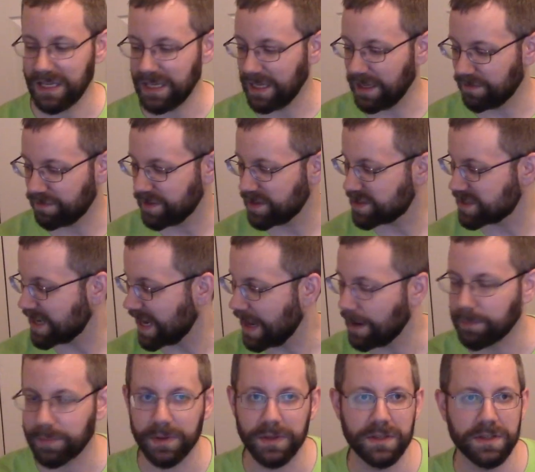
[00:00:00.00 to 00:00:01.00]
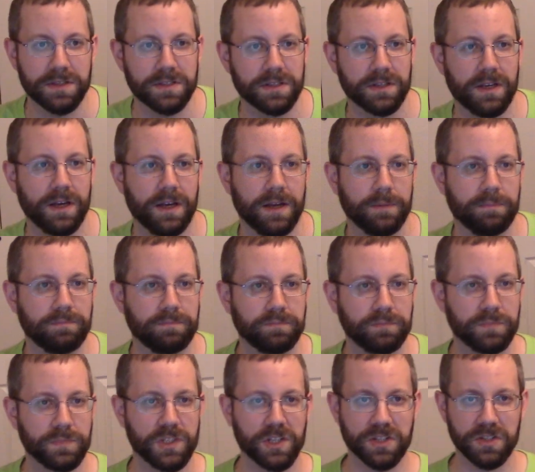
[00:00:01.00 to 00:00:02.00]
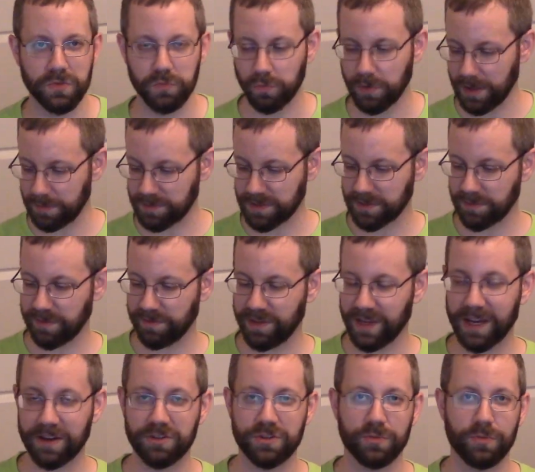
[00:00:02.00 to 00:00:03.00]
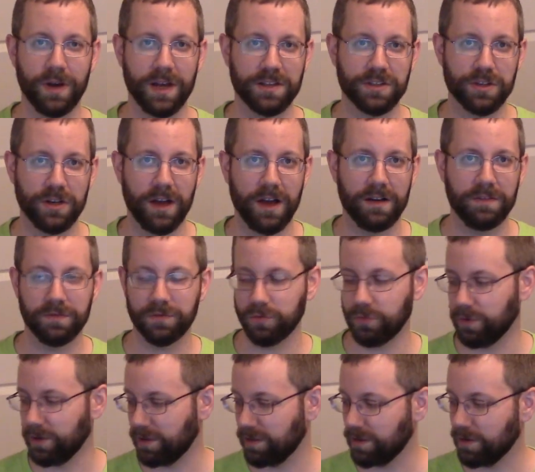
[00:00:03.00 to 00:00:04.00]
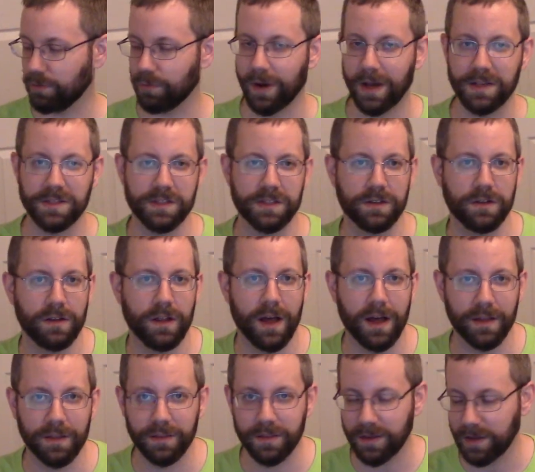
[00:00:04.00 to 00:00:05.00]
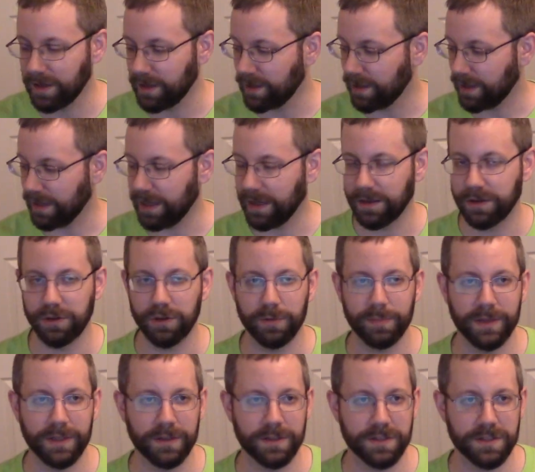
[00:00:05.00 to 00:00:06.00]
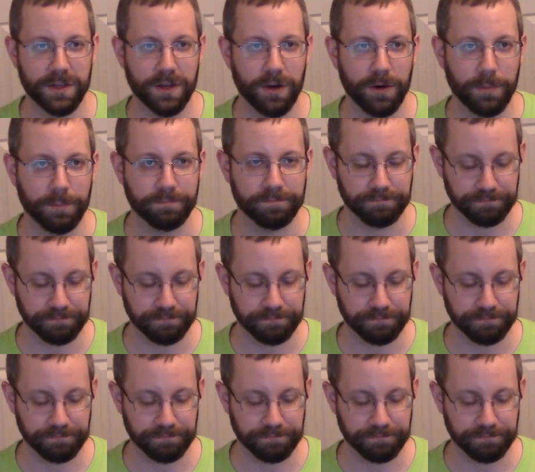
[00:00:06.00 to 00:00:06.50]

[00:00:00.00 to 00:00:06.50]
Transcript: If this happens, just wipe some of the extra rosin off with a rosin cloth, and you'll be good to go.